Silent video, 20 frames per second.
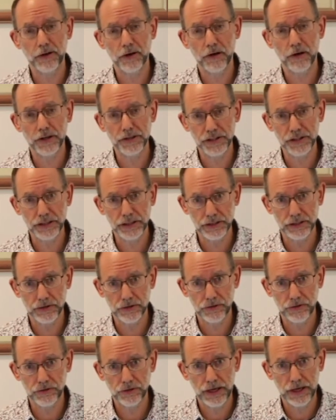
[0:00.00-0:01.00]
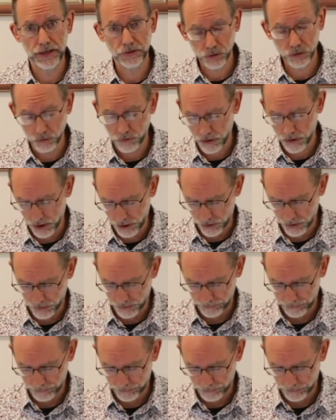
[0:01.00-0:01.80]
ideas and grow.